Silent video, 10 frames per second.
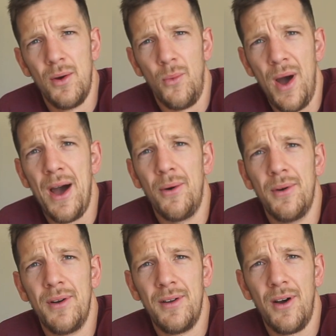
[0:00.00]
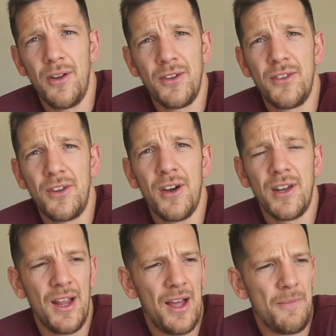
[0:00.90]
Wow. Honest to God,
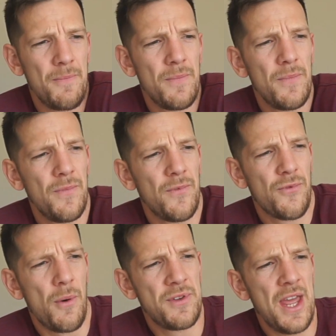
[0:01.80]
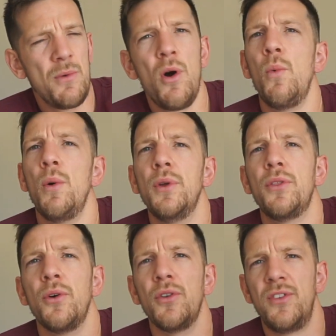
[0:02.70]
like, from day one when we
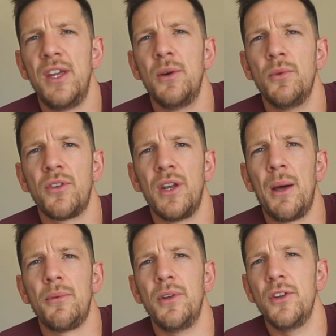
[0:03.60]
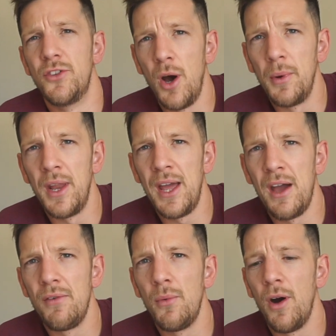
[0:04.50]
thought Tia was going to absolutely dominate
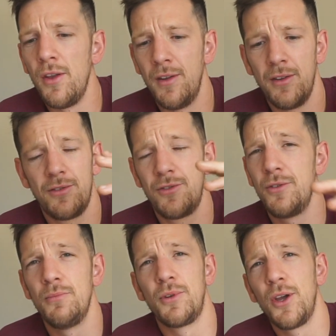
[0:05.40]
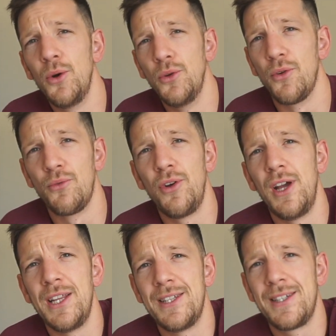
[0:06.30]
everyone, some girls are
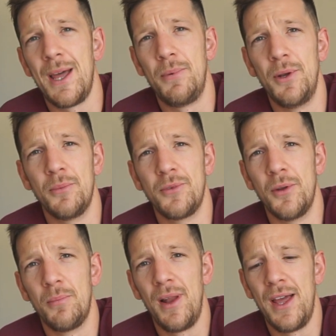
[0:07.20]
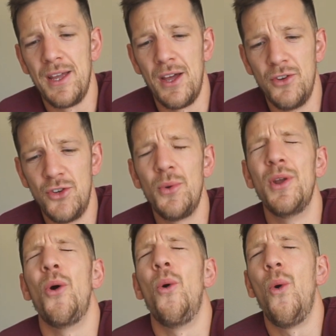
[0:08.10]
really stepping up to the plate and
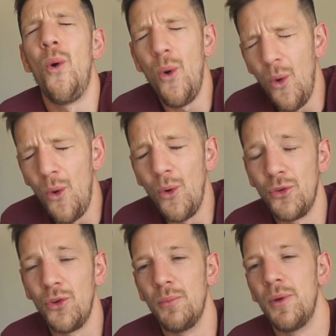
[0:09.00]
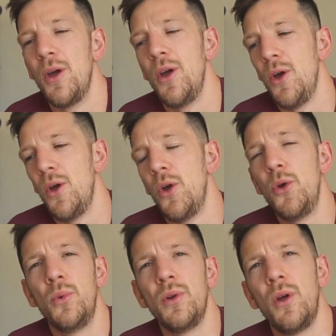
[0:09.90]
doing awesome.
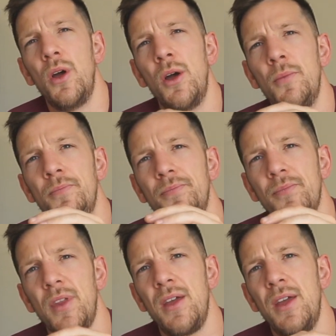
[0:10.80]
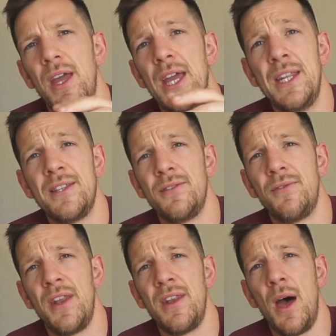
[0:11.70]
In this
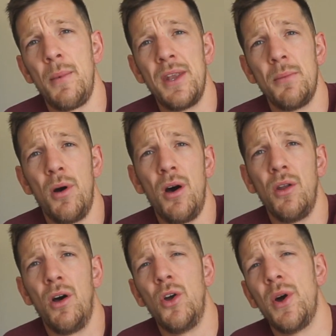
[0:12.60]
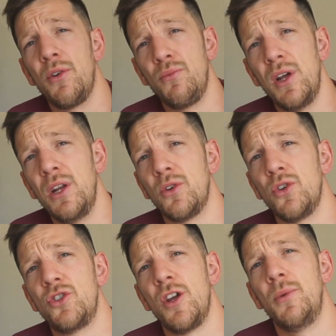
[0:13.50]
event, Amanda Barnhart, who had a really good
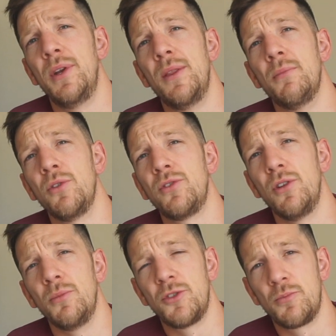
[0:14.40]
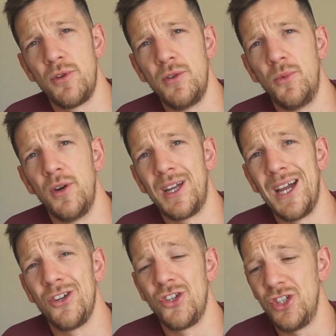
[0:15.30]
showing in the muscle-up sprint
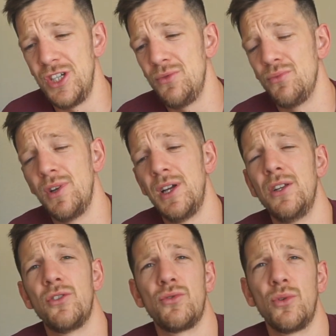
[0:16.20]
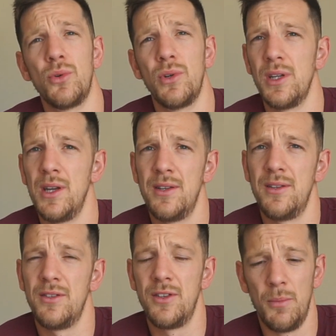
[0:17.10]
workout, she really struggled
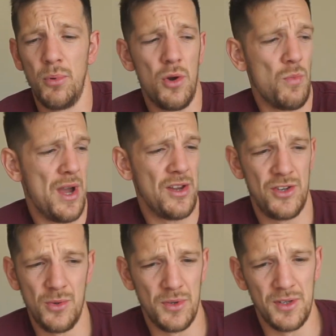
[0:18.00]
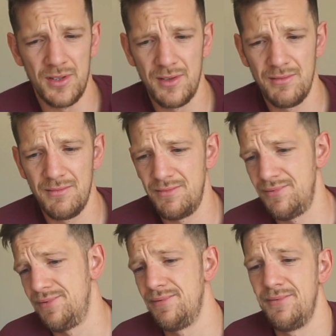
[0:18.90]
to the point where she was
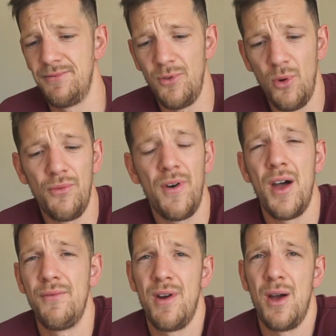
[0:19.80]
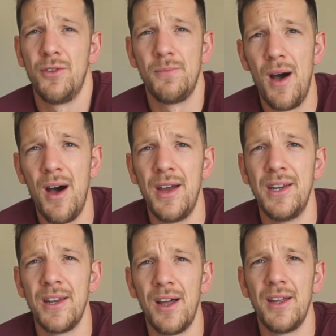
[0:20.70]
4 or 5 rounds
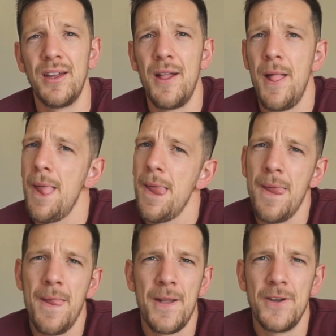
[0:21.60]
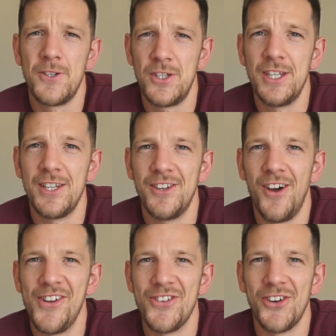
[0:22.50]
behind. Like, she did
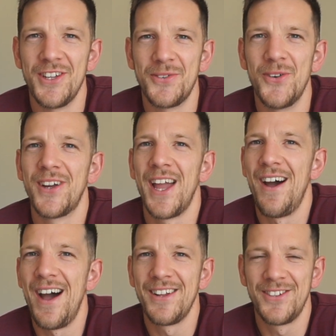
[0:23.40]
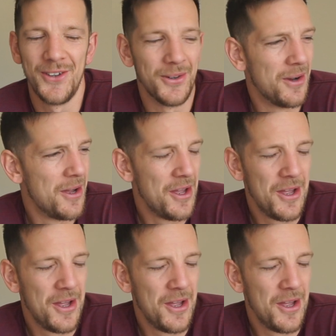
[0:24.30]
not enjoy this workout at all.